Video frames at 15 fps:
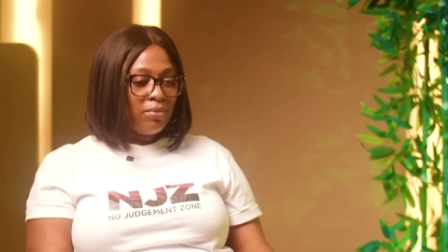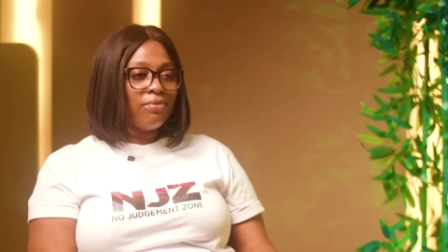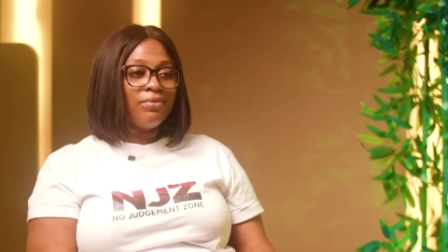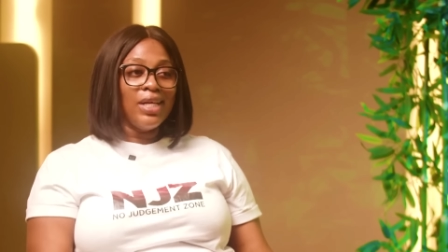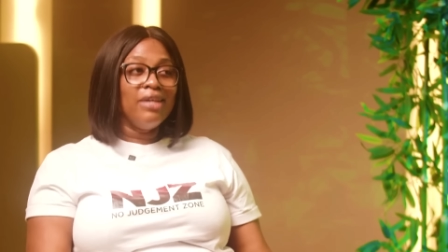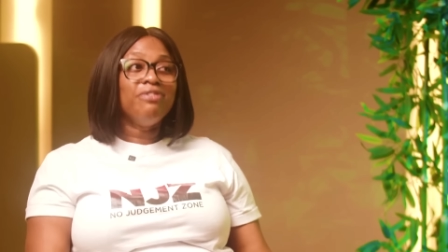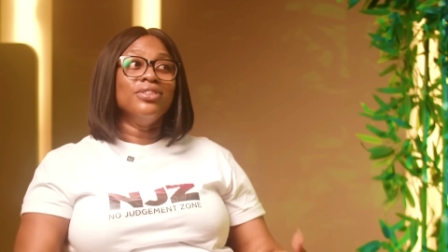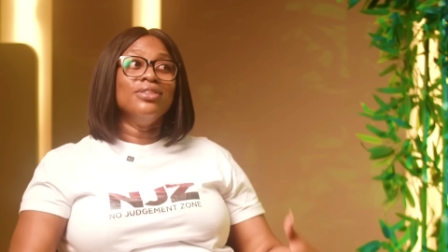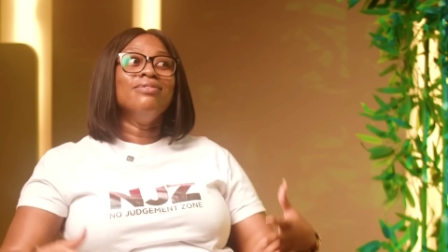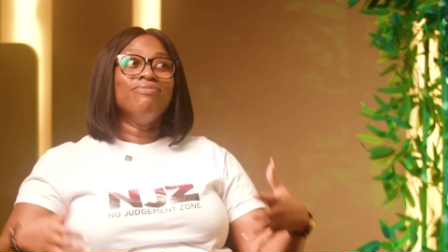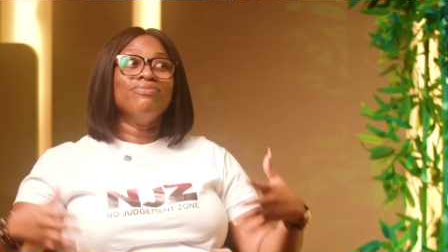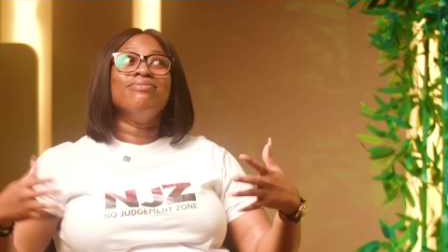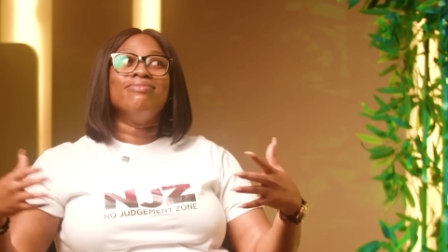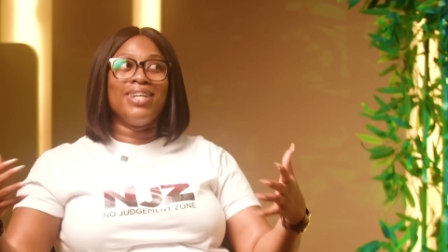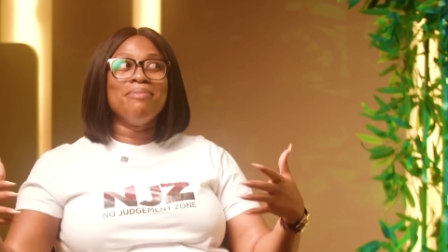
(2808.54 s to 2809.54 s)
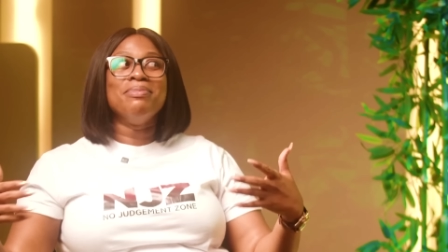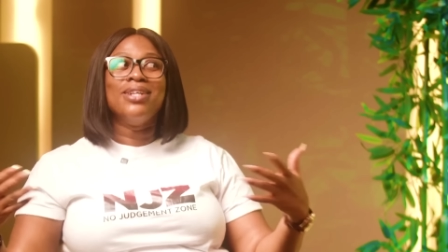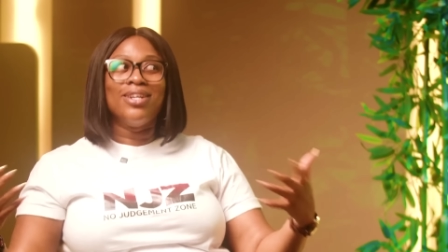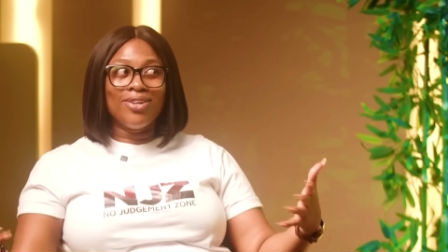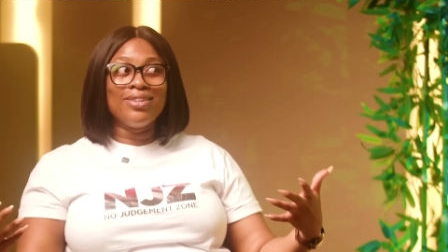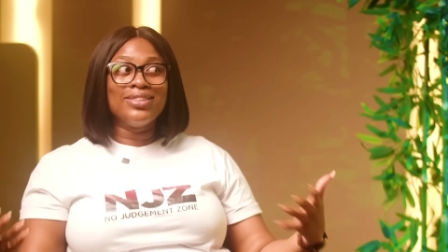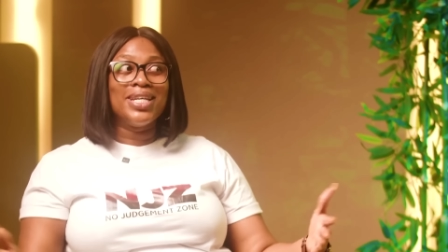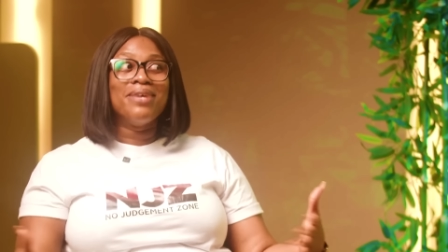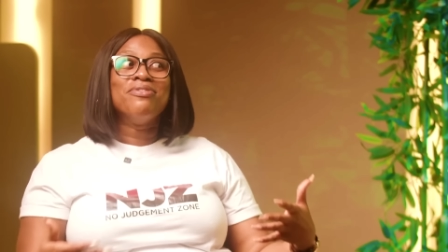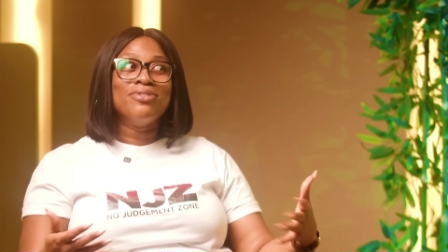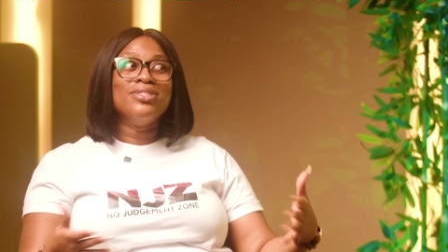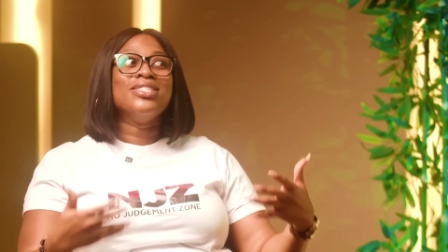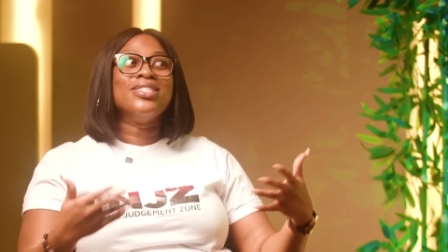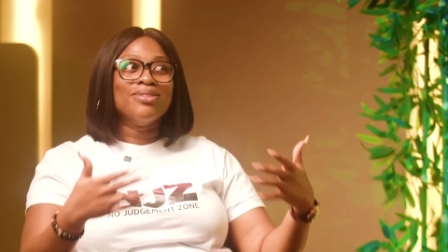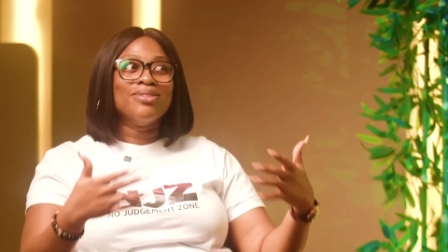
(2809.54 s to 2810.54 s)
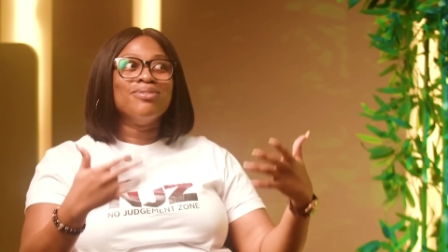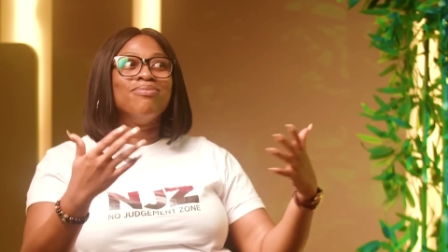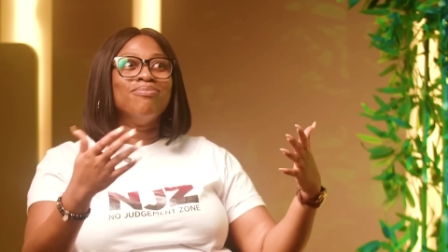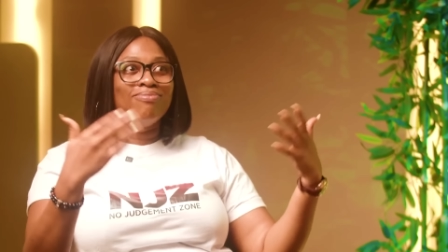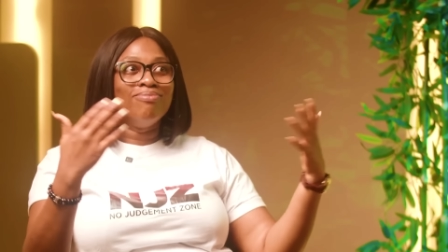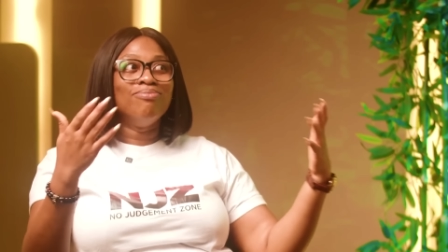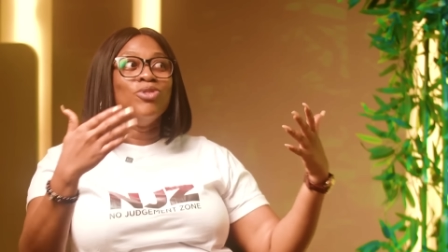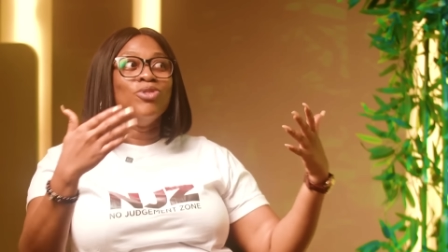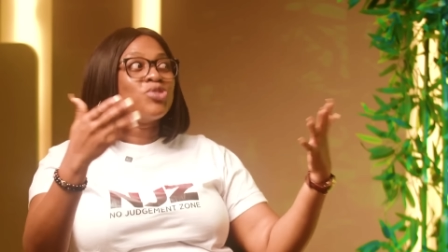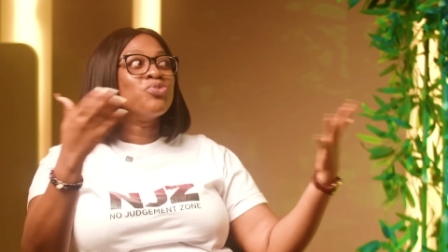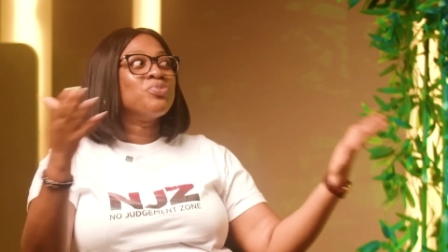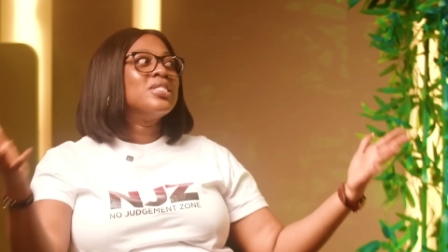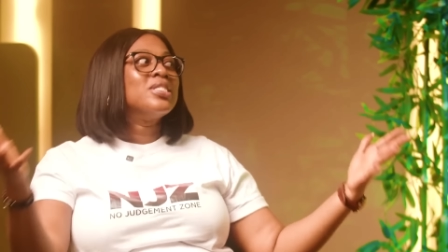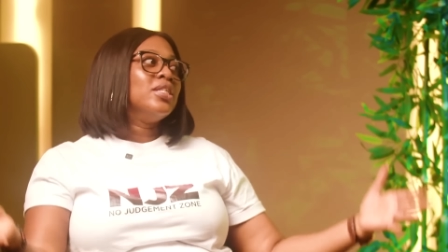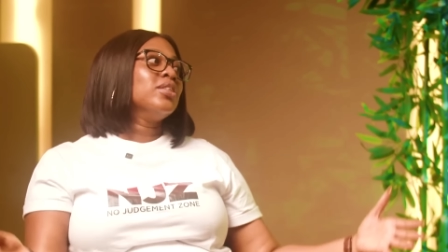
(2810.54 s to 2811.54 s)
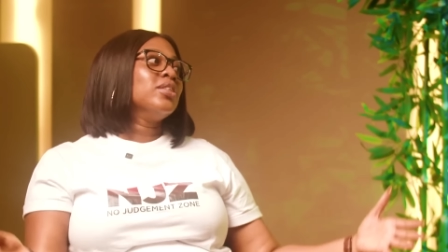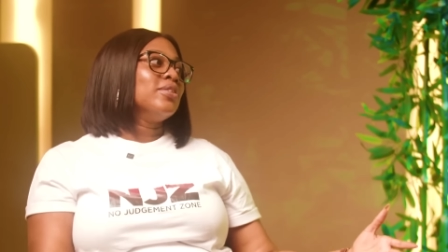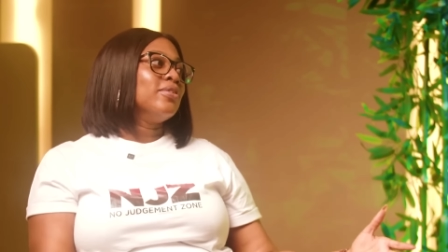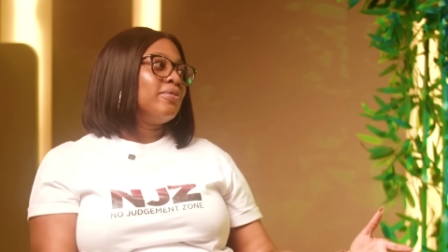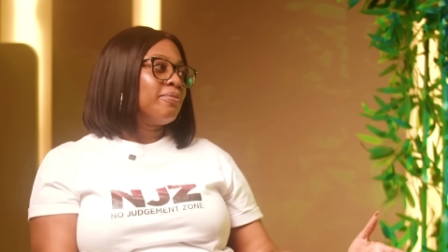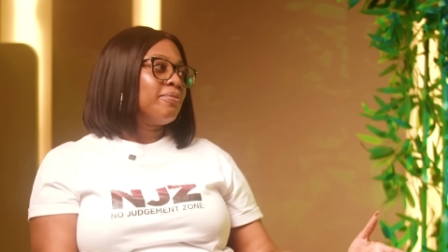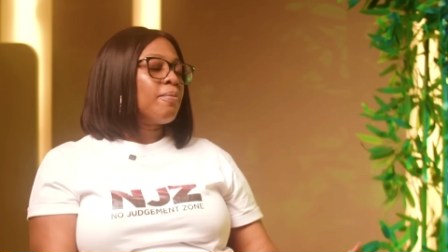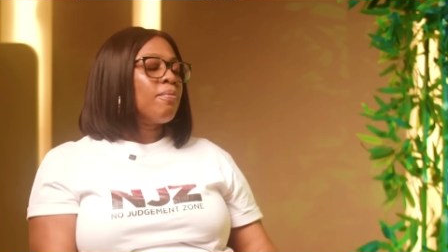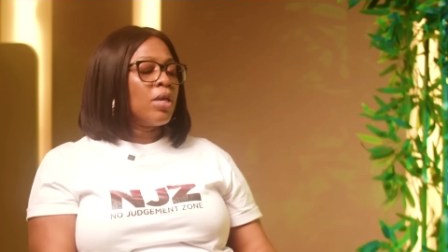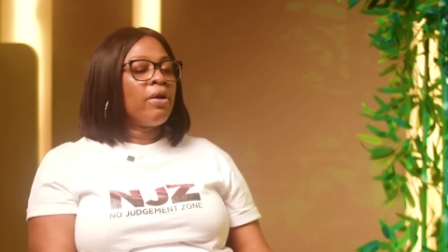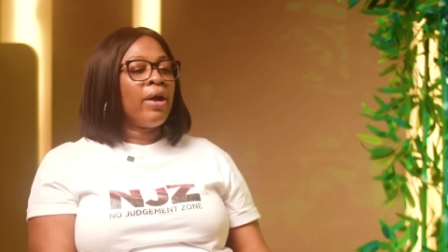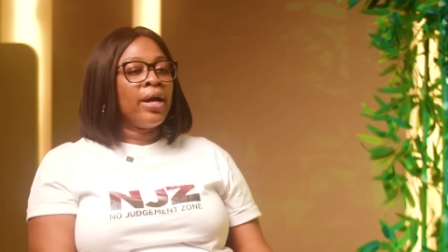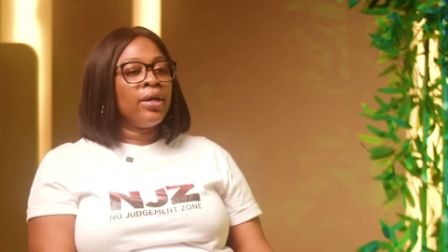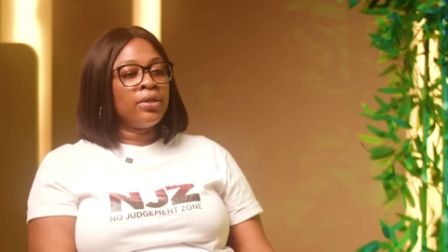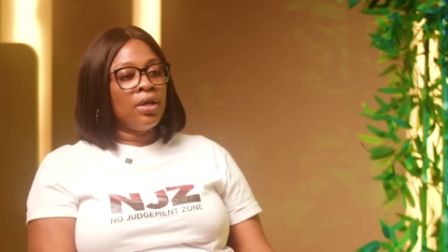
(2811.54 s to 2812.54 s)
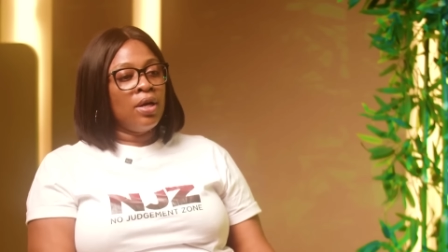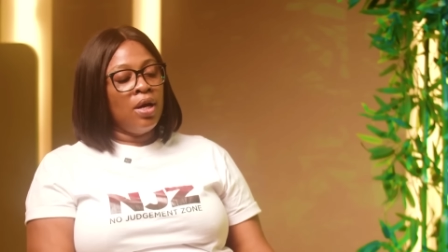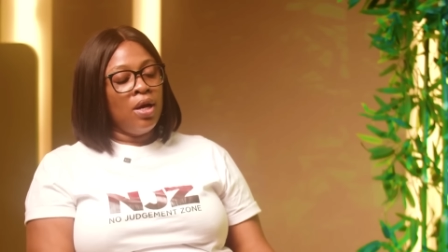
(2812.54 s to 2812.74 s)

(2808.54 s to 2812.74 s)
Even when I mean a long time, even till most recent. Right?